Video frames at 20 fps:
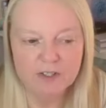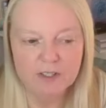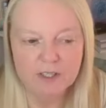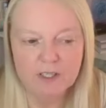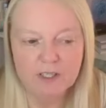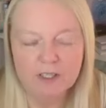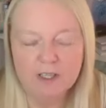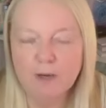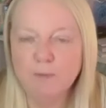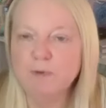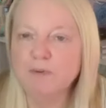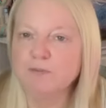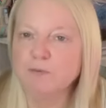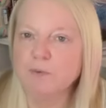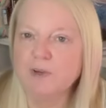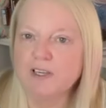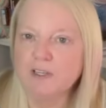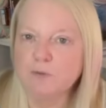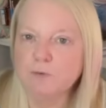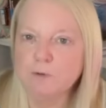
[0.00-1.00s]
in a couple of
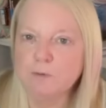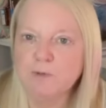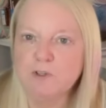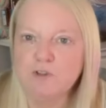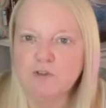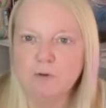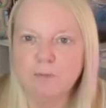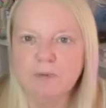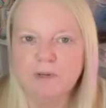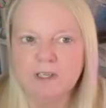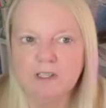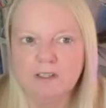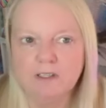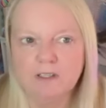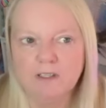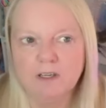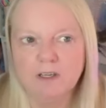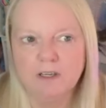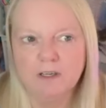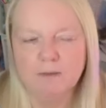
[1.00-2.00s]
weeks we'll be dropping
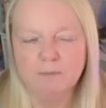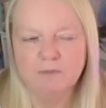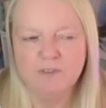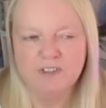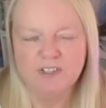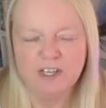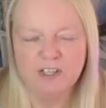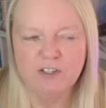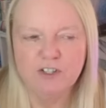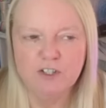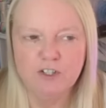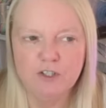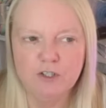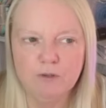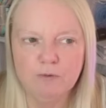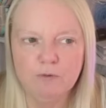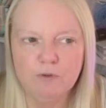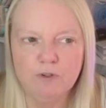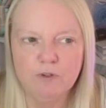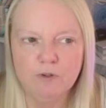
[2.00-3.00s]
um sending
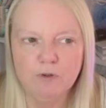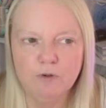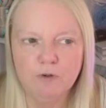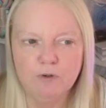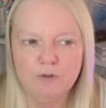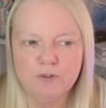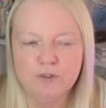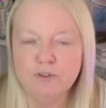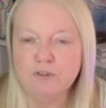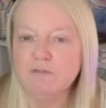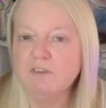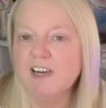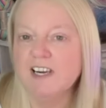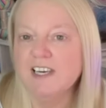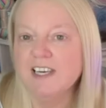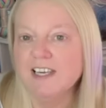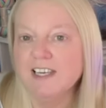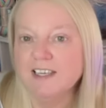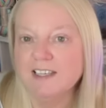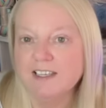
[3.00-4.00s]
you your
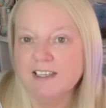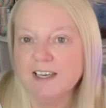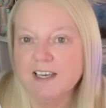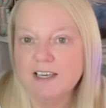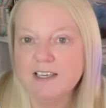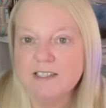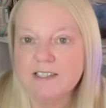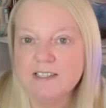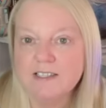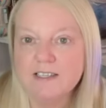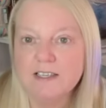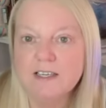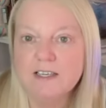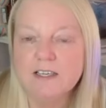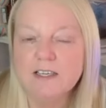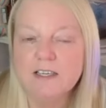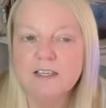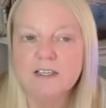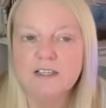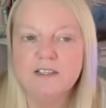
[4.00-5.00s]
screening kit
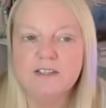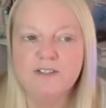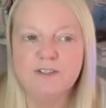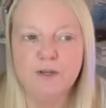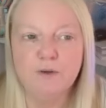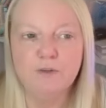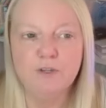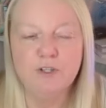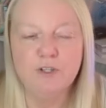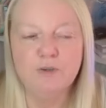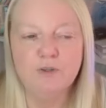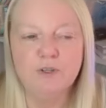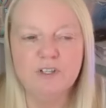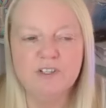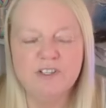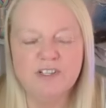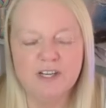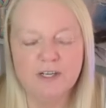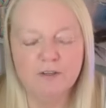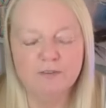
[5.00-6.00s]
so that you can
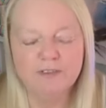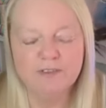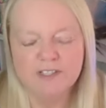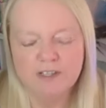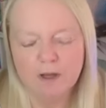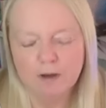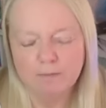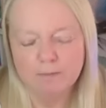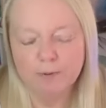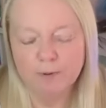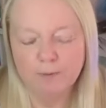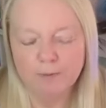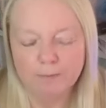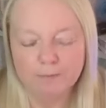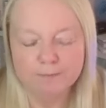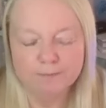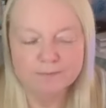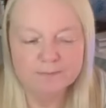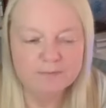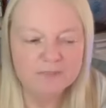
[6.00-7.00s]
send off a sample,
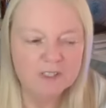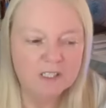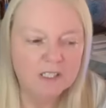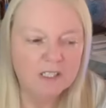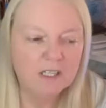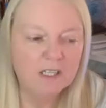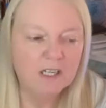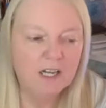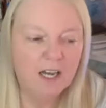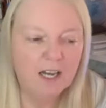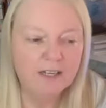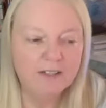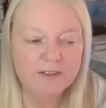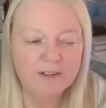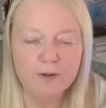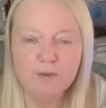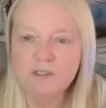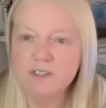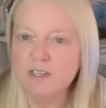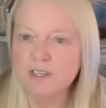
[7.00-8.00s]
and
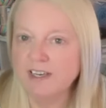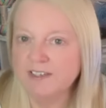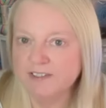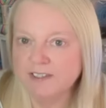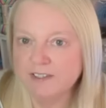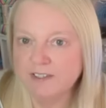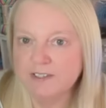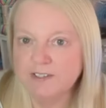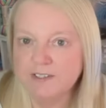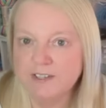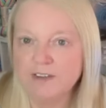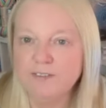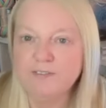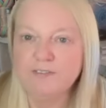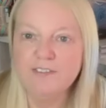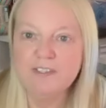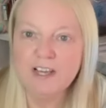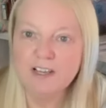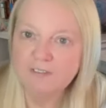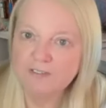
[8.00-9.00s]
those letters have
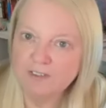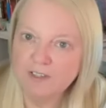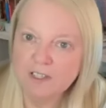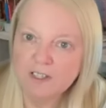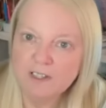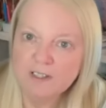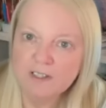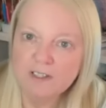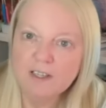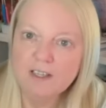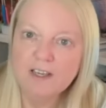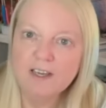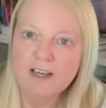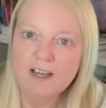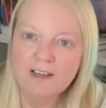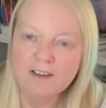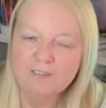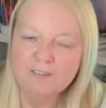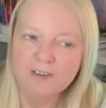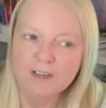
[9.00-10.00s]
never
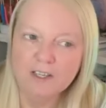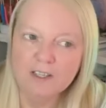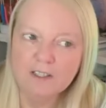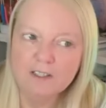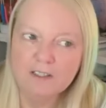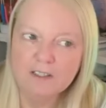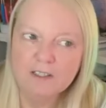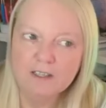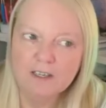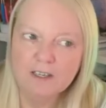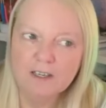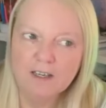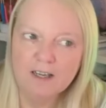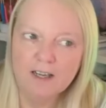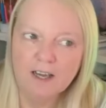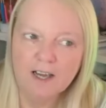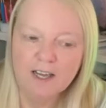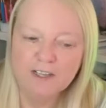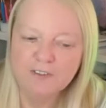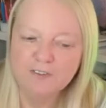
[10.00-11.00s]
ever
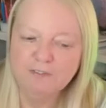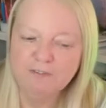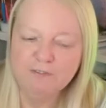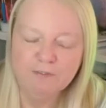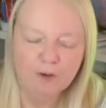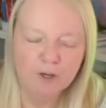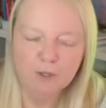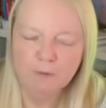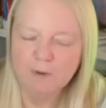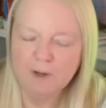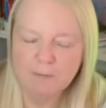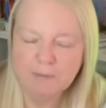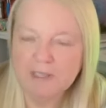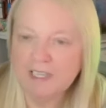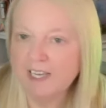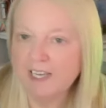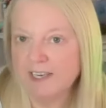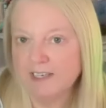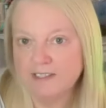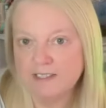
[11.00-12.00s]
had a follow-up
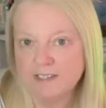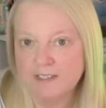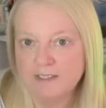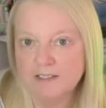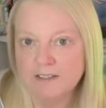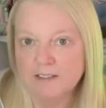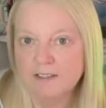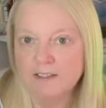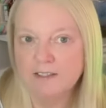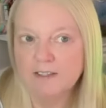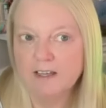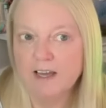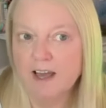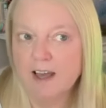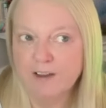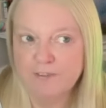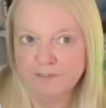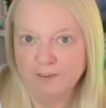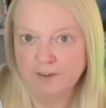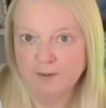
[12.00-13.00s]
kit
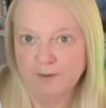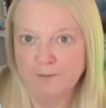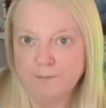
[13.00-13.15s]
ever.